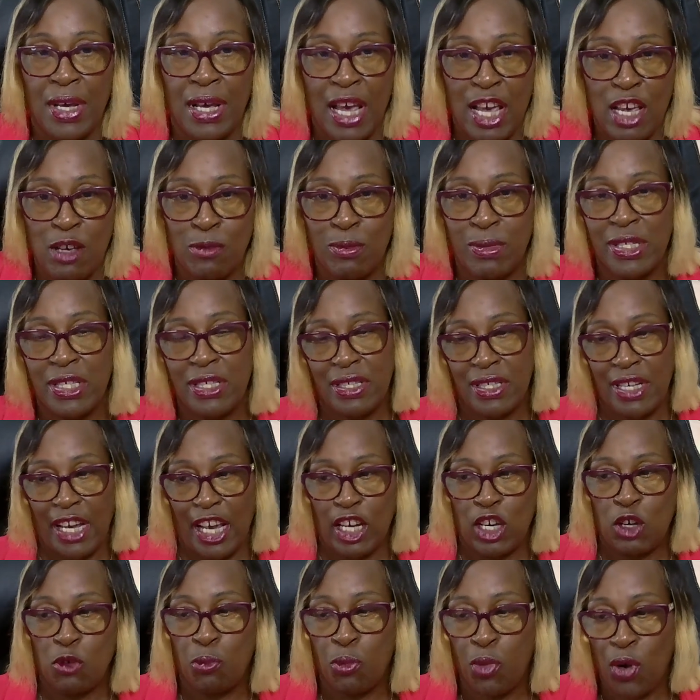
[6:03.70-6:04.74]
able to take
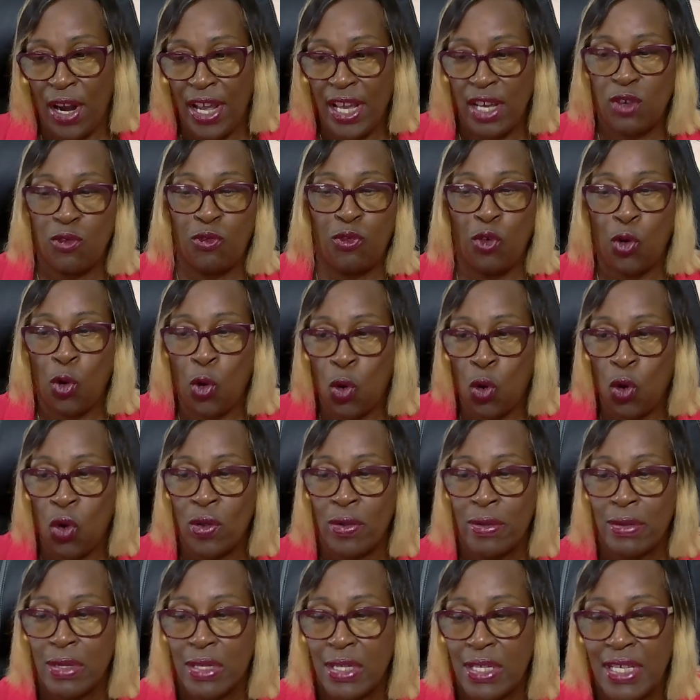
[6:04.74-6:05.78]
a break for
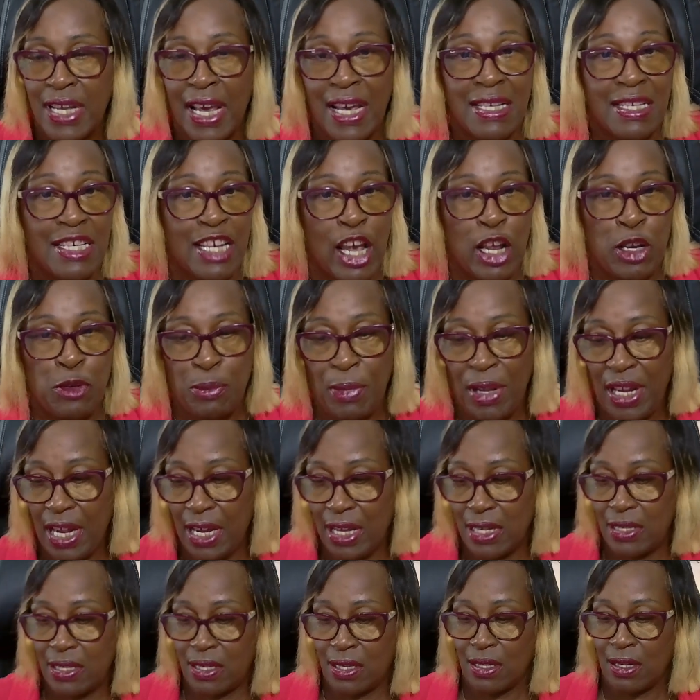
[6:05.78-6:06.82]
say ten
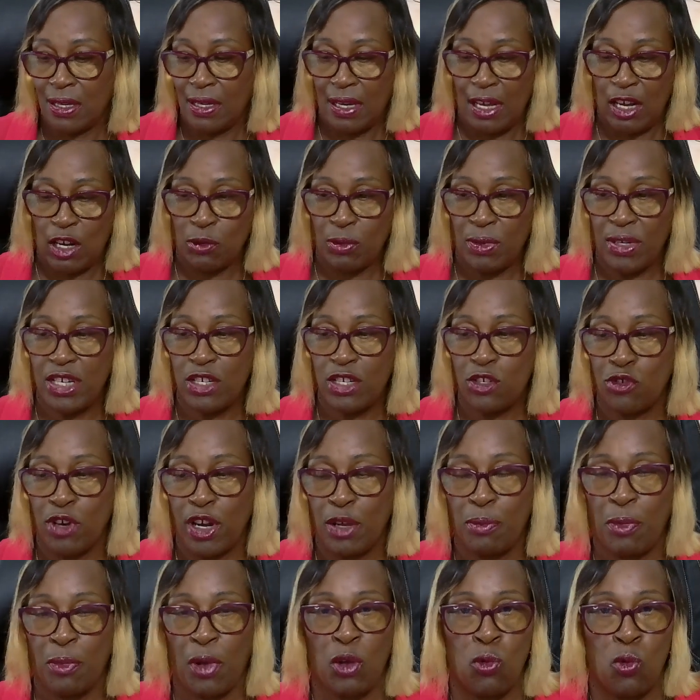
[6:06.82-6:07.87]
minutes, and I'm going to drink
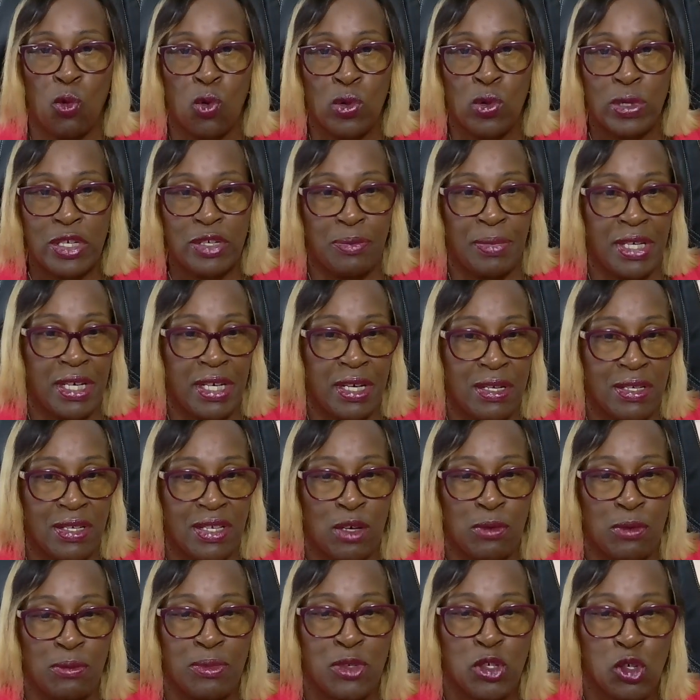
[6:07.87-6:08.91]
my water because
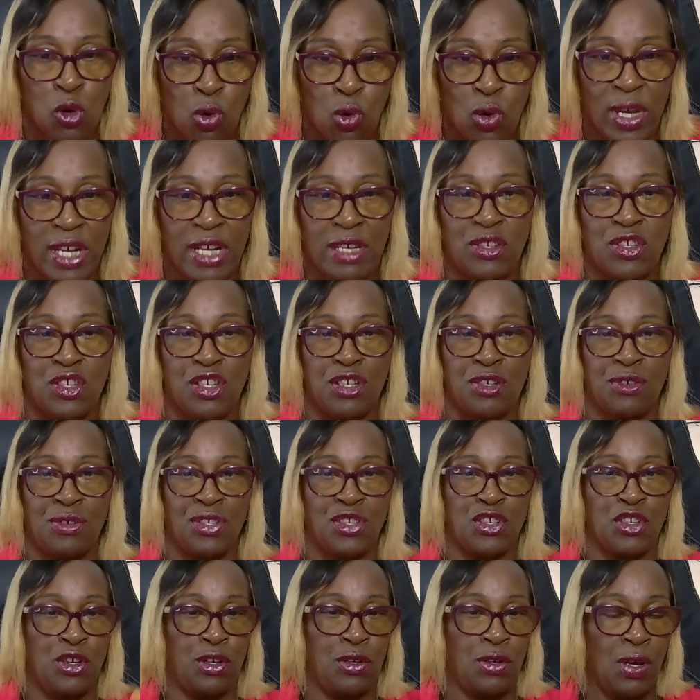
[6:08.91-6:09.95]
I'm talking to you as
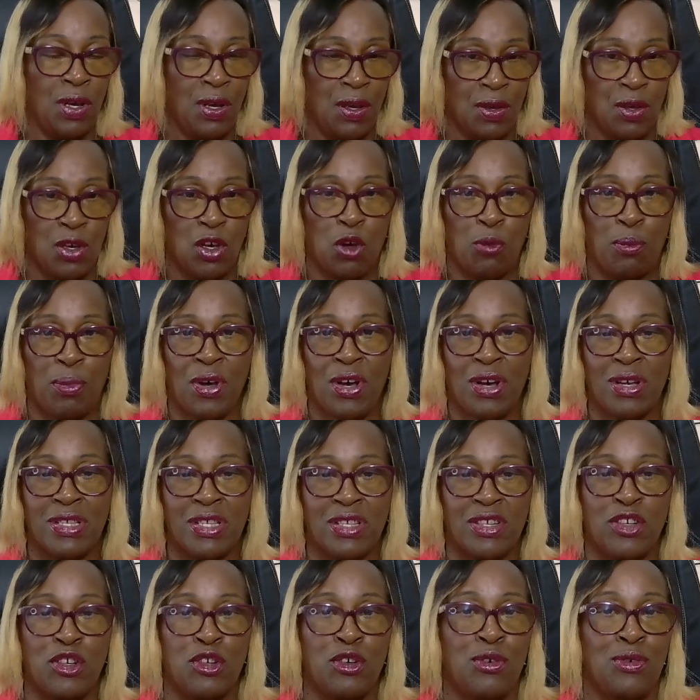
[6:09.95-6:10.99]
a, a
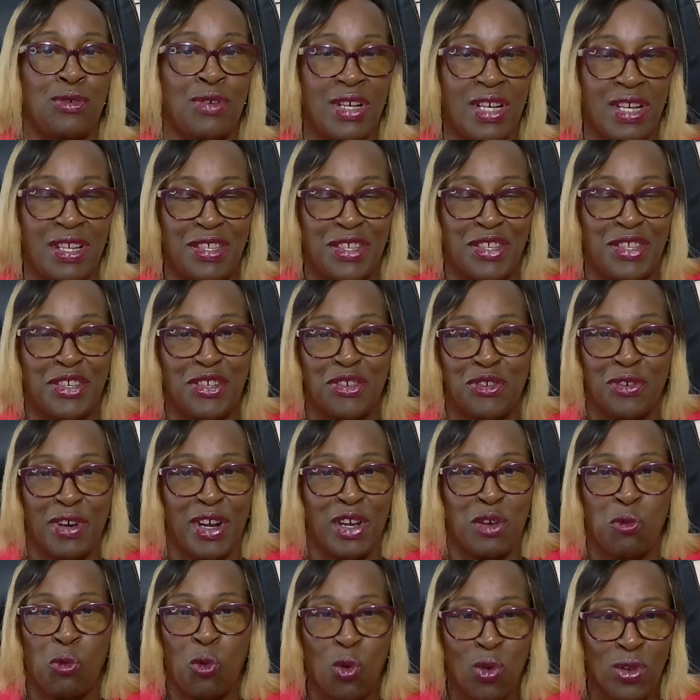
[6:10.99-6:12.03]
person who needs to
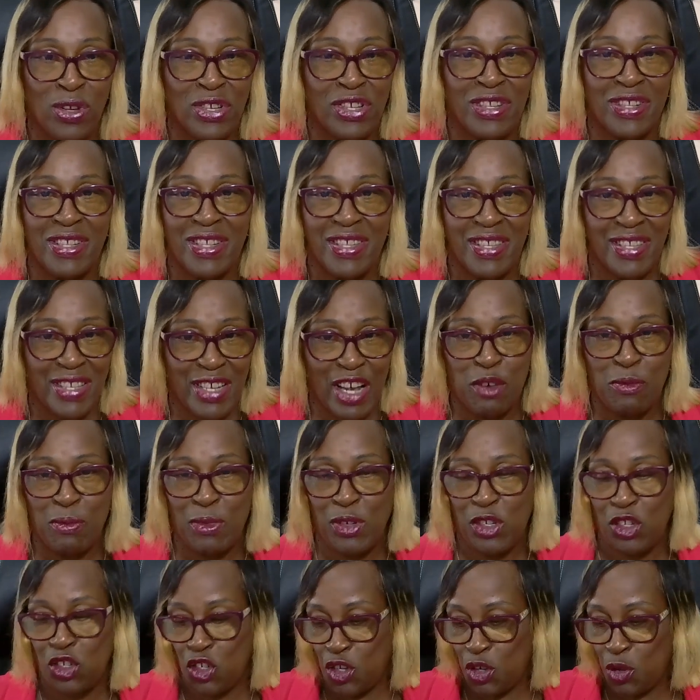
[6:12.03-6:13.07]
drink water the same
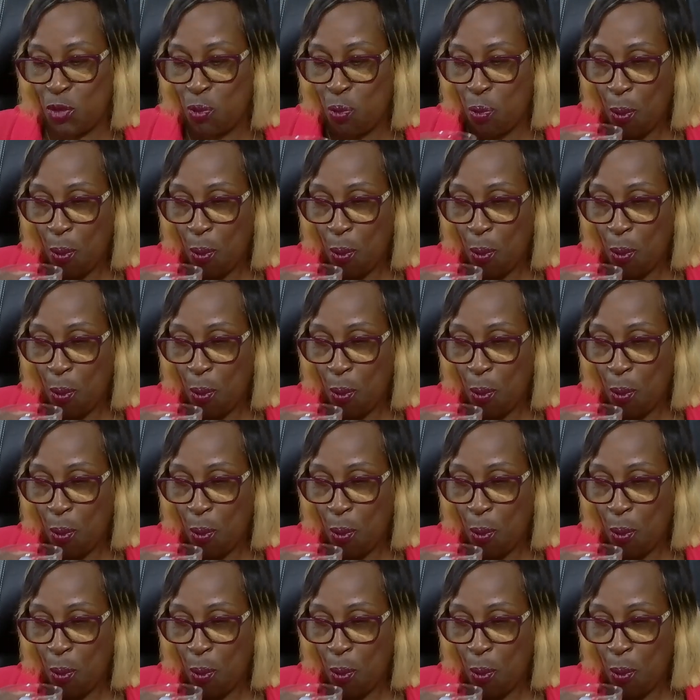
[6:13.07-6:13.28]
as you.